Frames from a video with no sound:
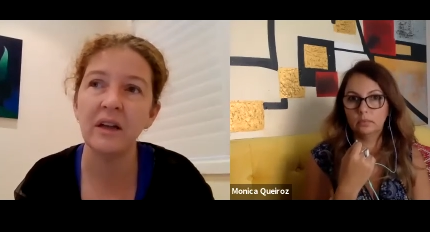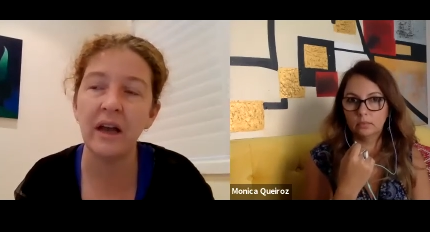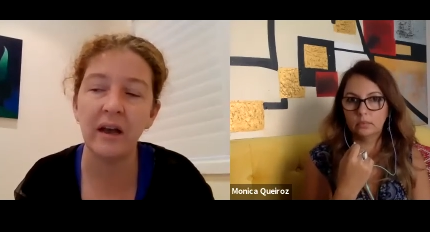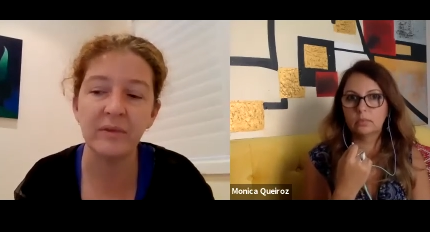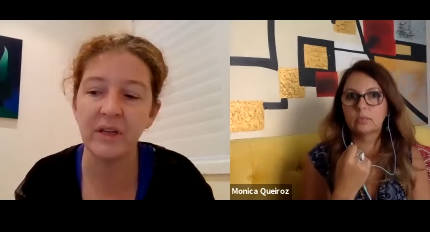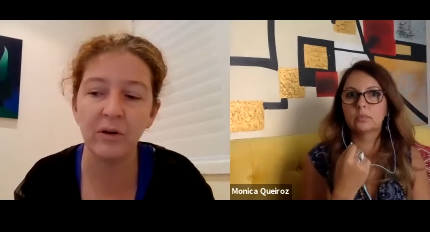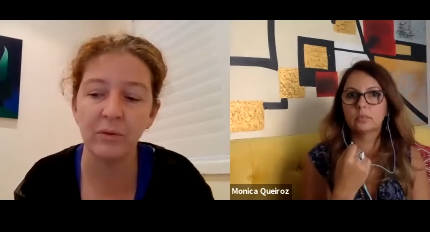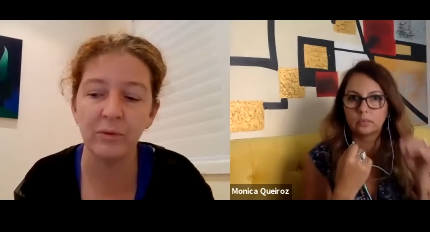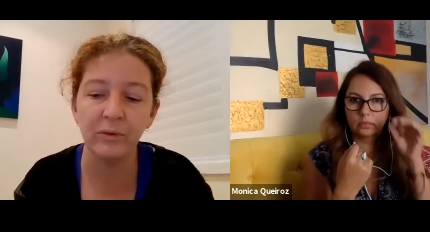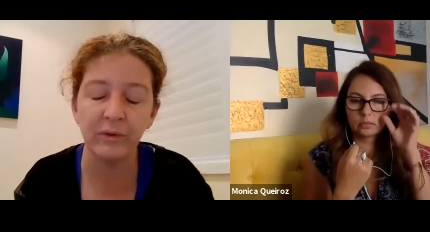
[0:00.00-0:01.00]
Speaker 1: um,
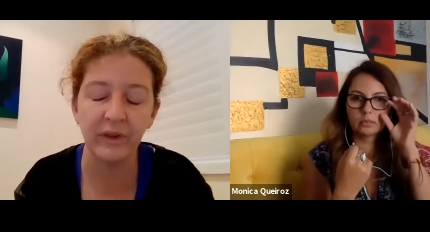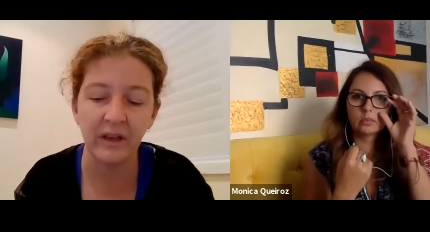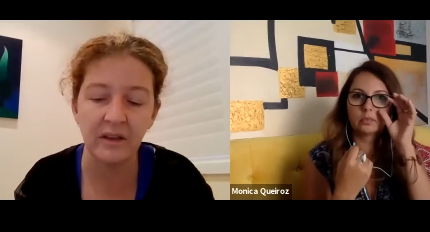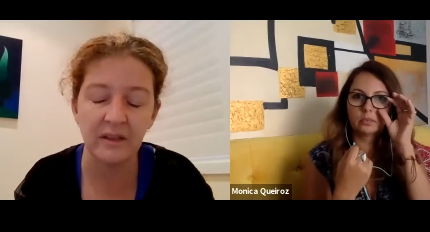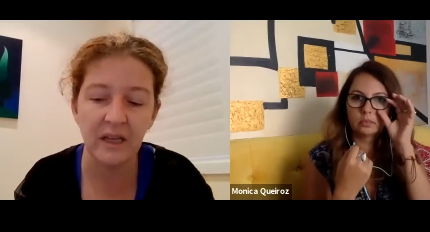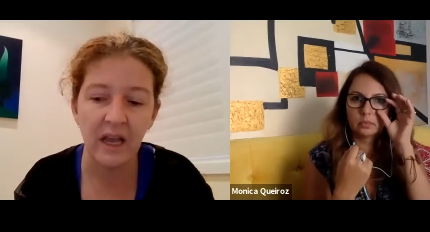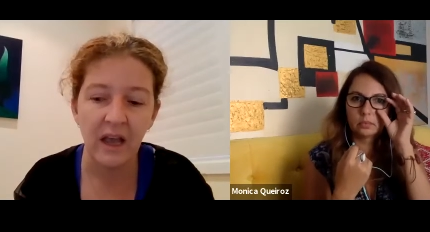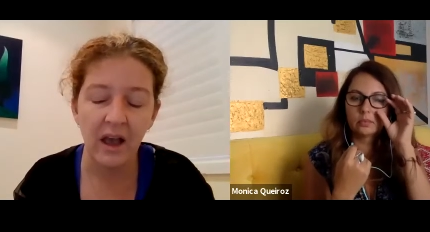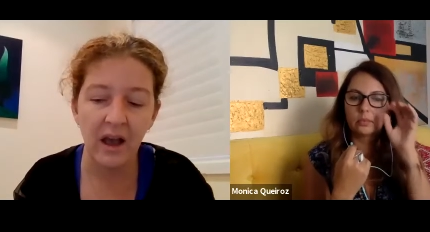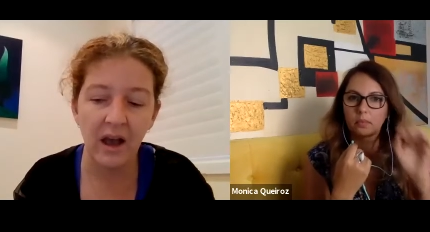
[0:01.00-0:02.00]
terrible things
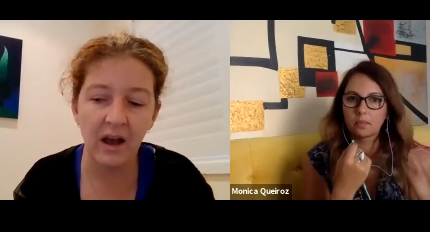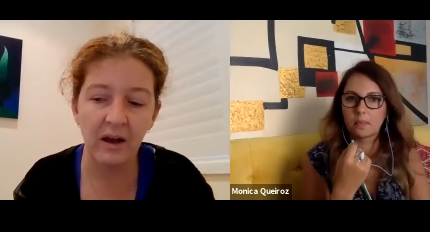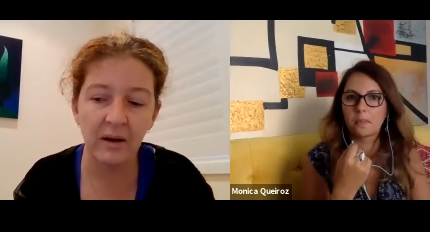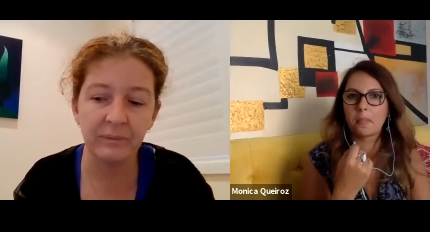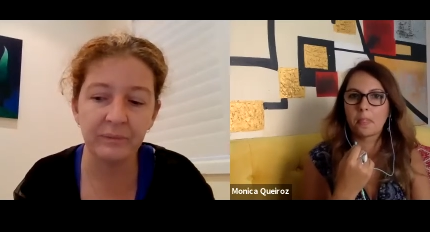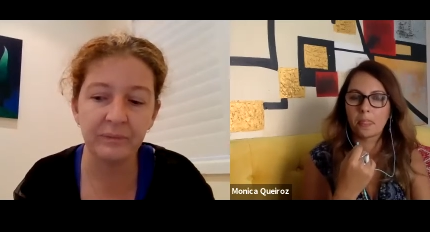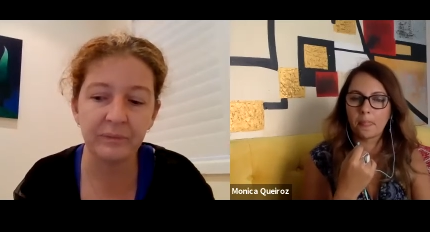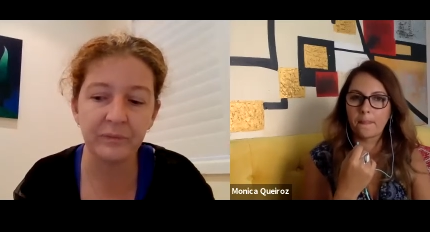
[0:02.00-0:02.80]
um,